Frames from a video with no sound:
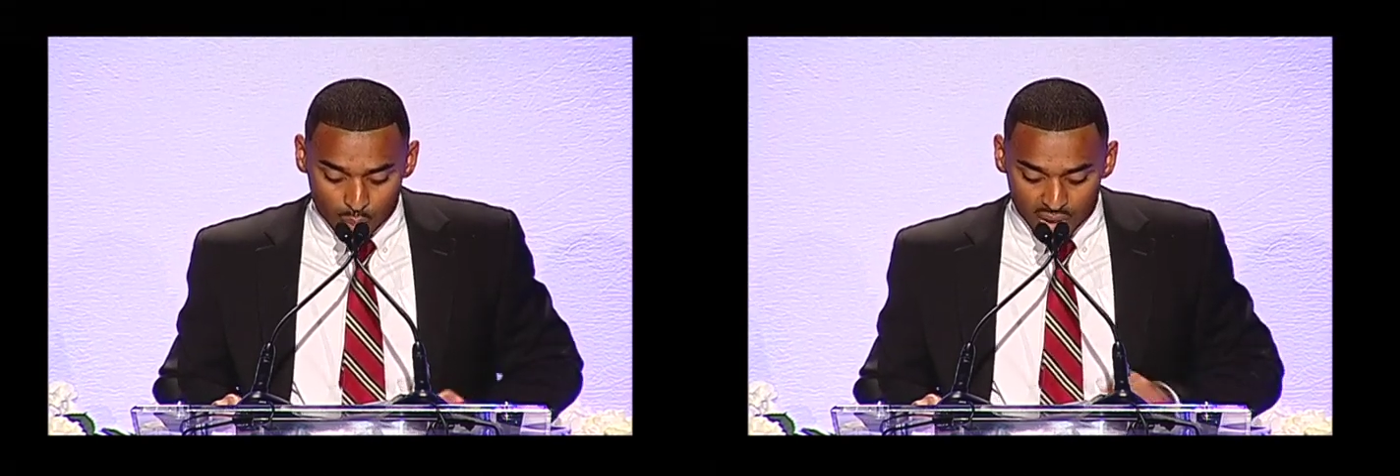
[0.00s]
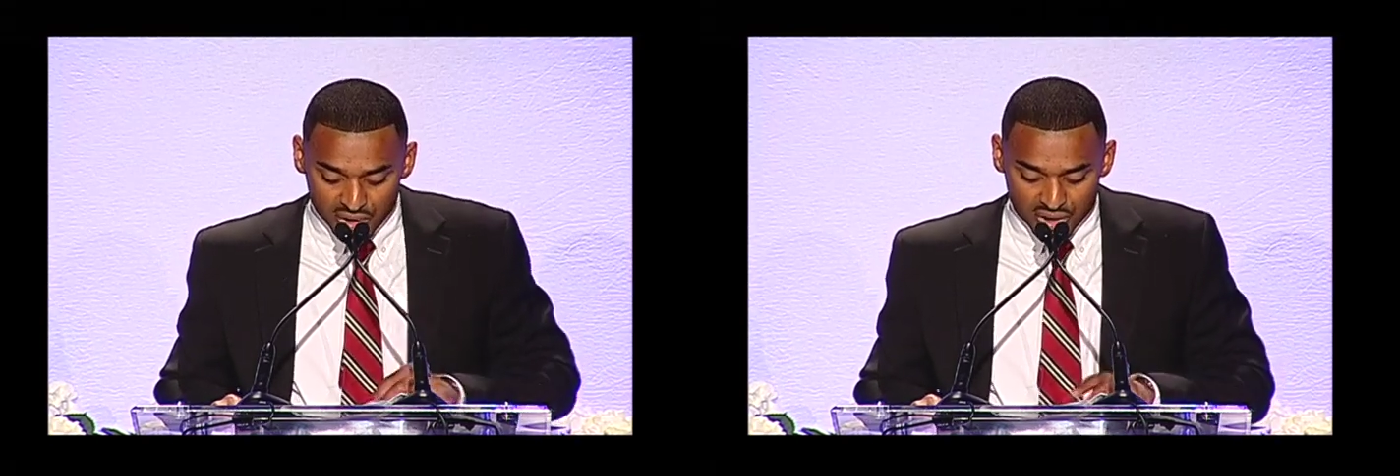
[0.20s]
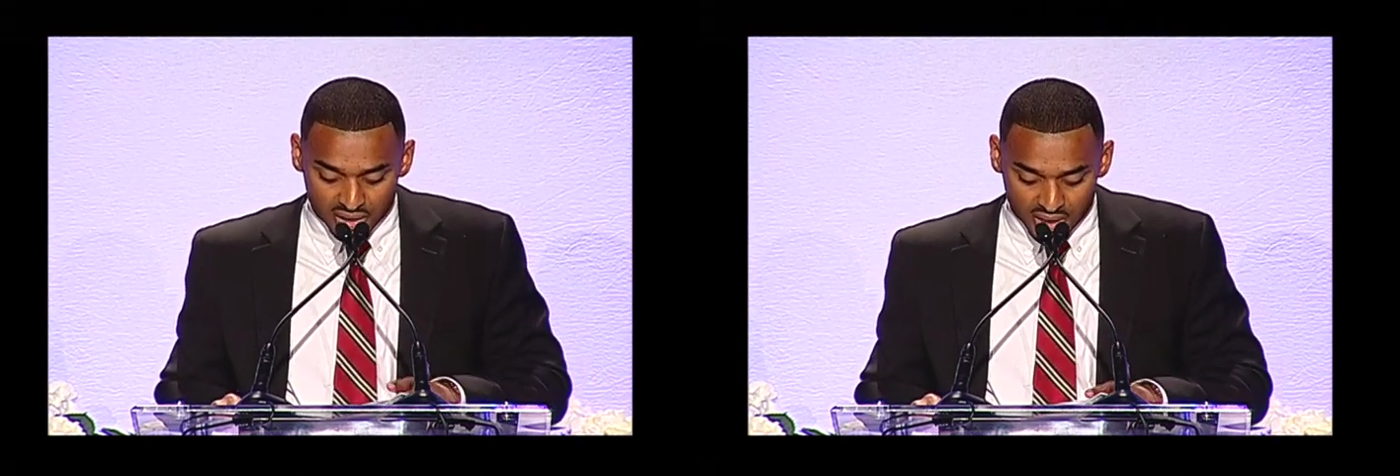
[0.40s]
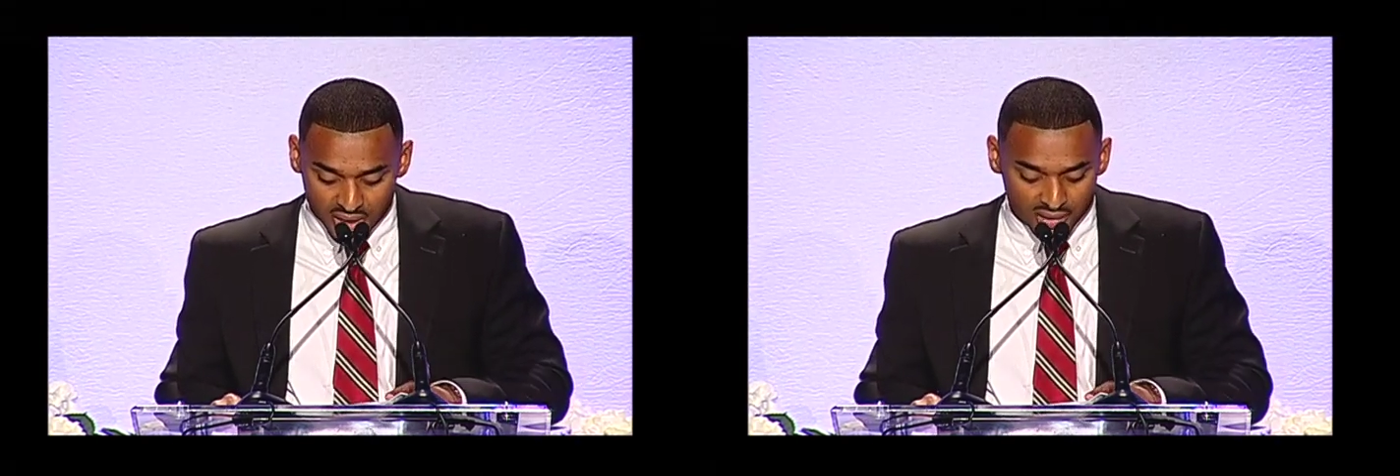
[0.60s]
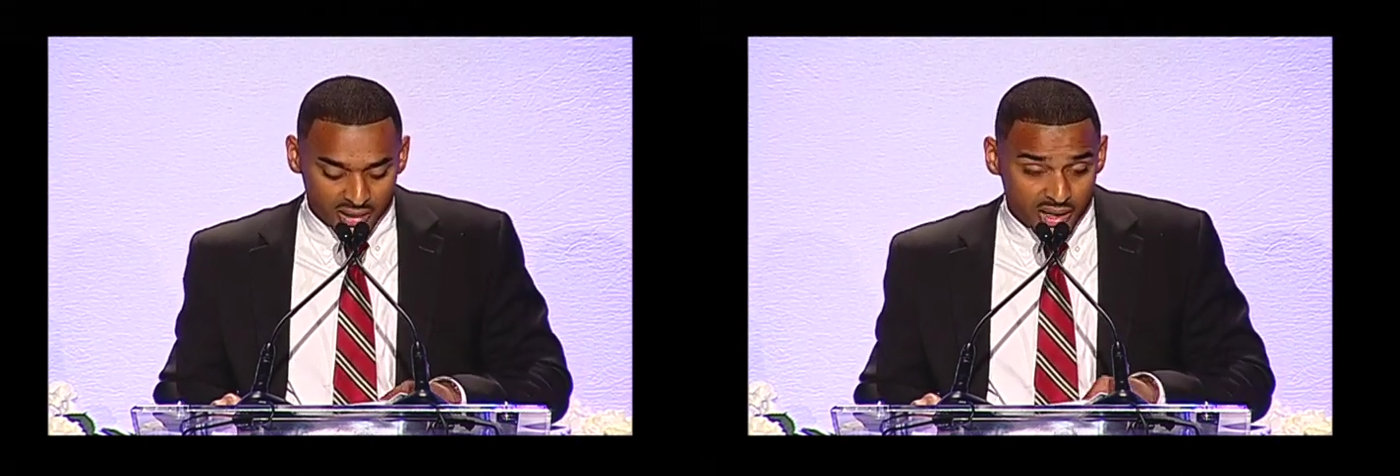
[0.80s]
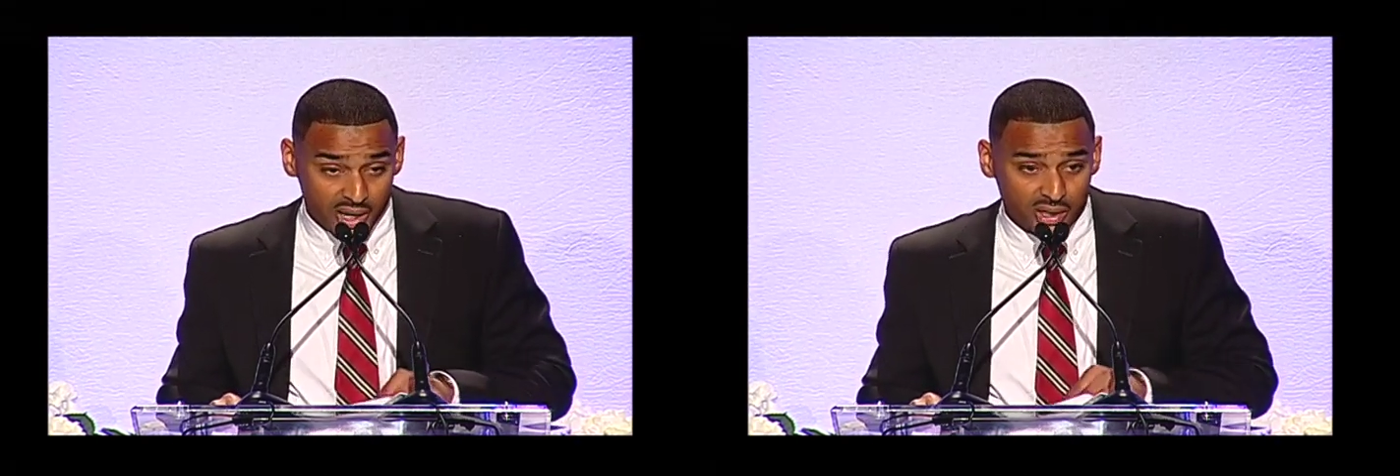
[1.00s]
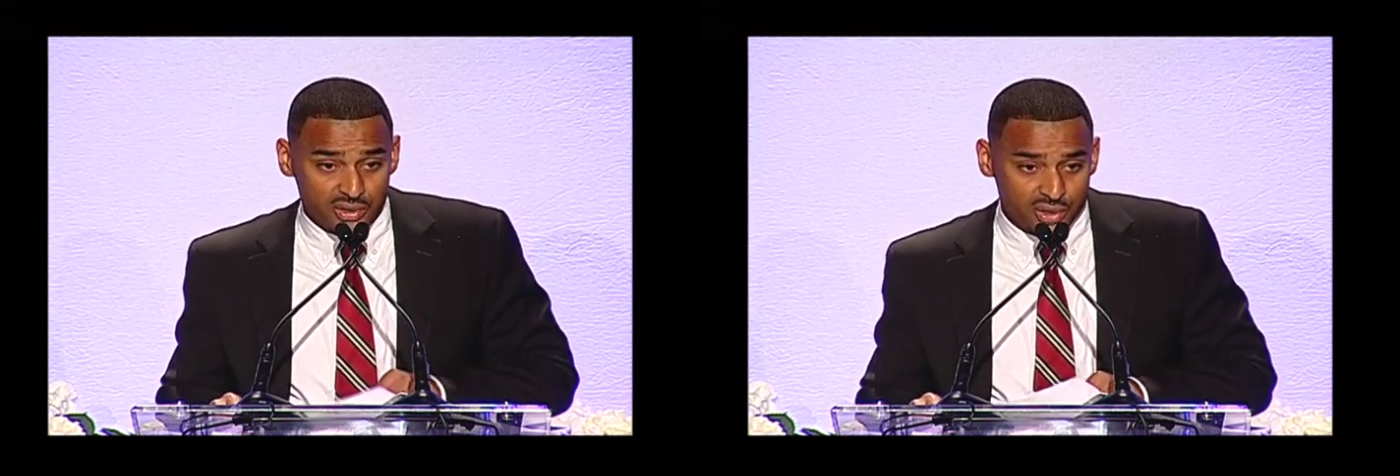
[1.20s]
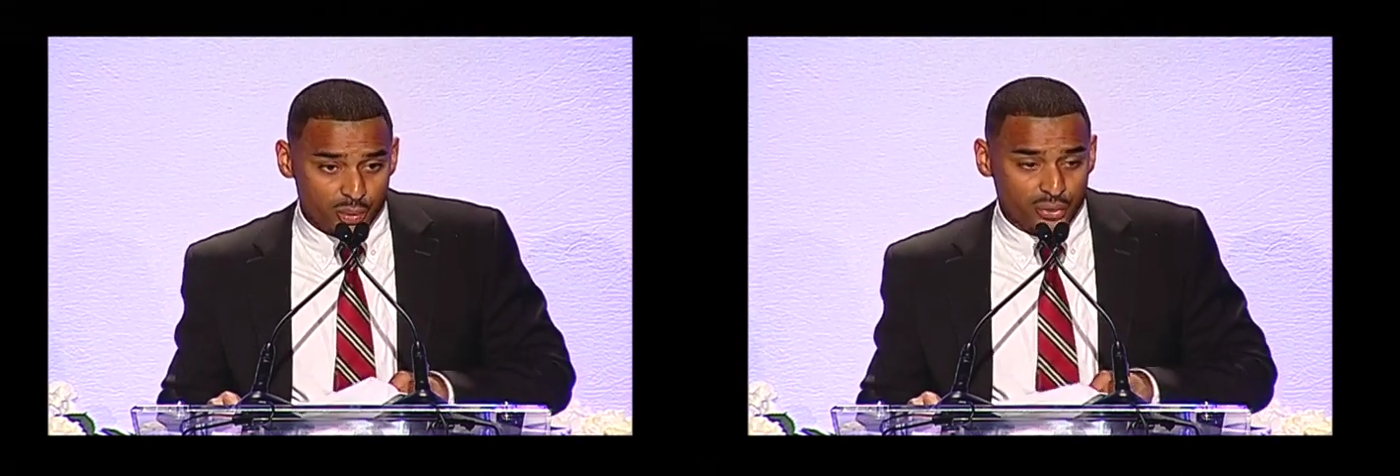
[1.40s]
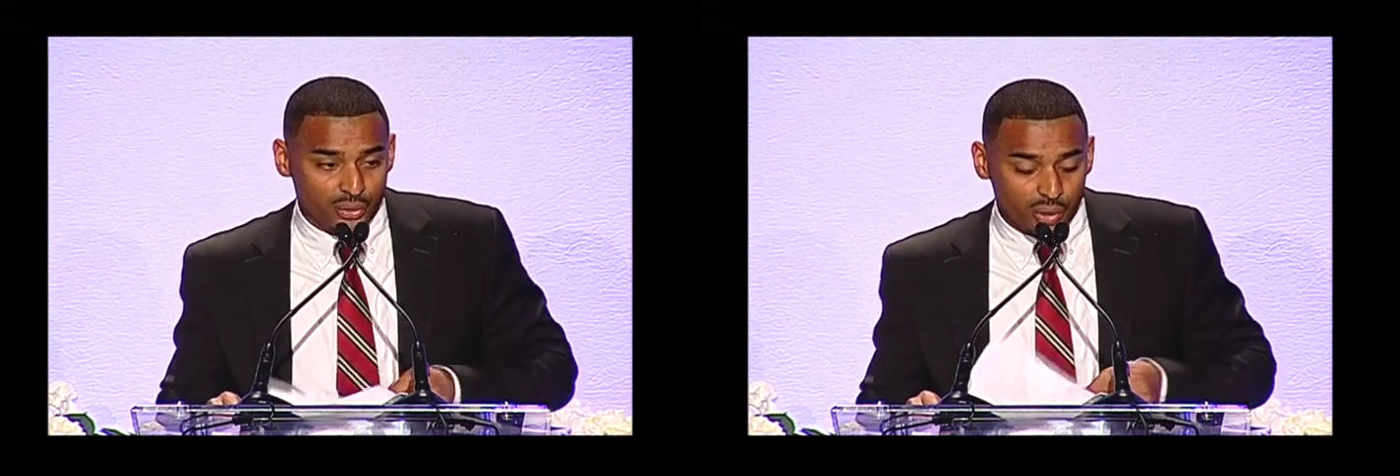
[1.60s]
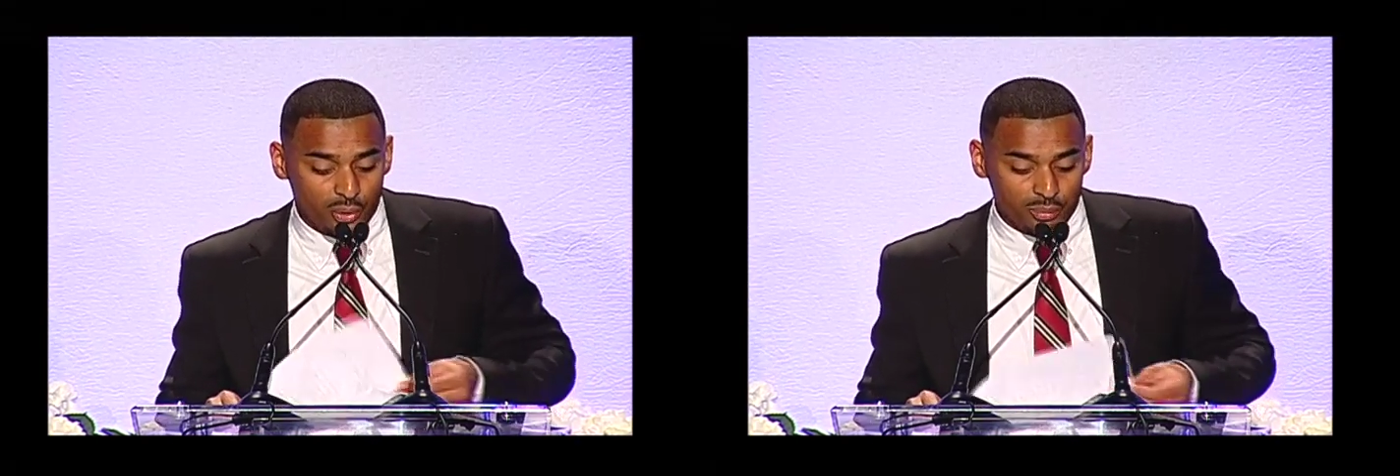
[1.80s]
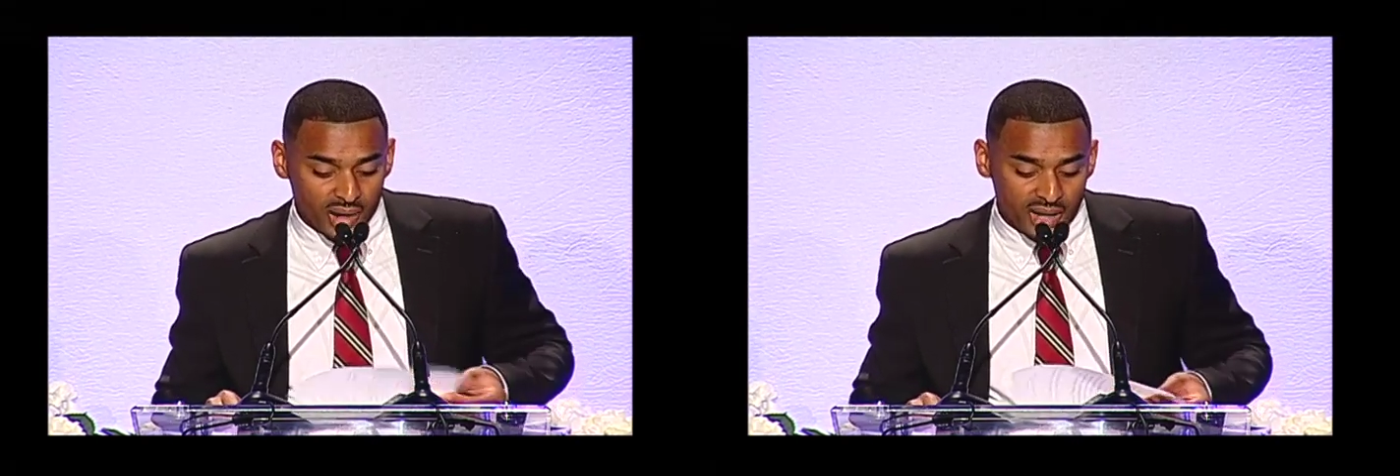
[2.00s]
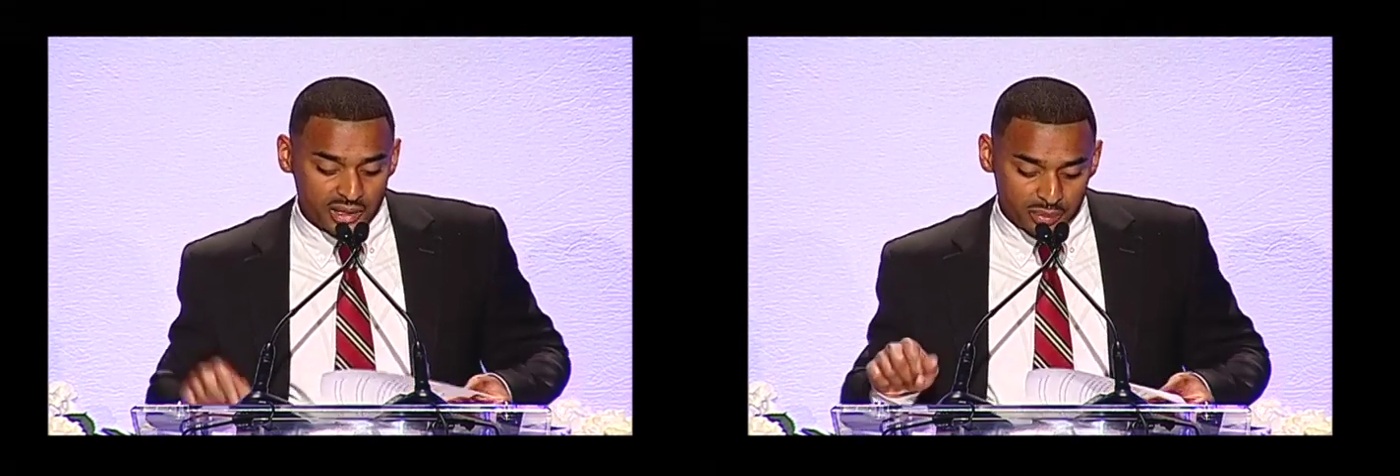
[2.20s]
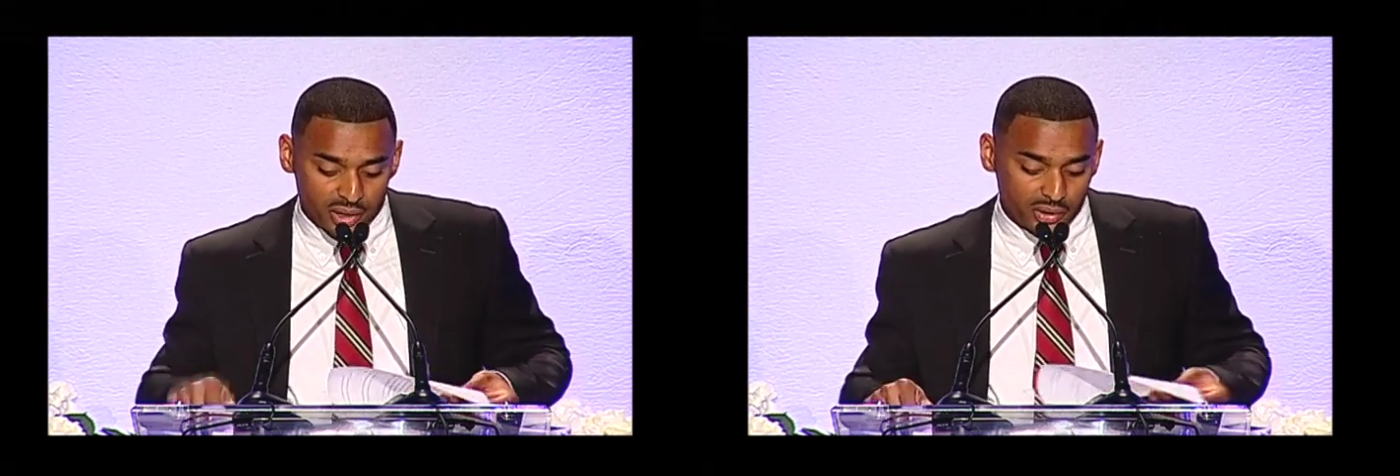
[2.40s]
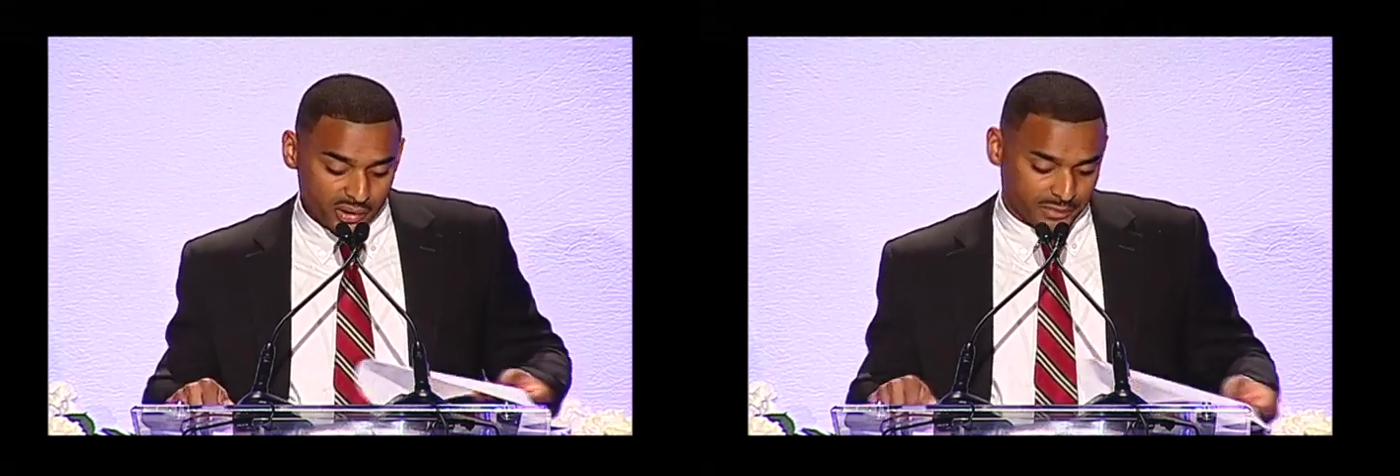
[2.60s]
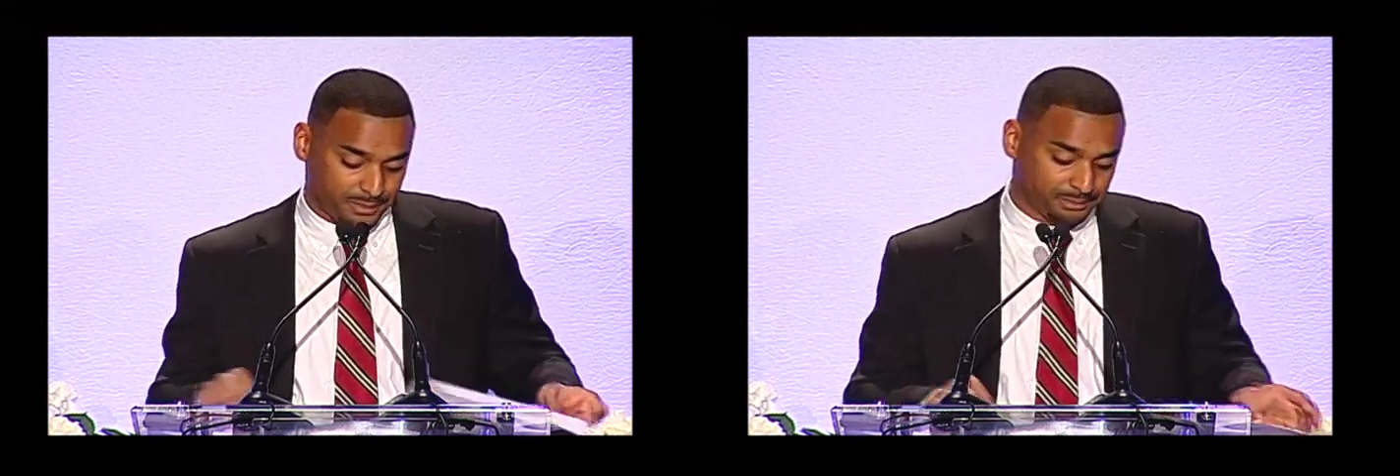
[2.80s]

what she can and cannot do with her own body, period.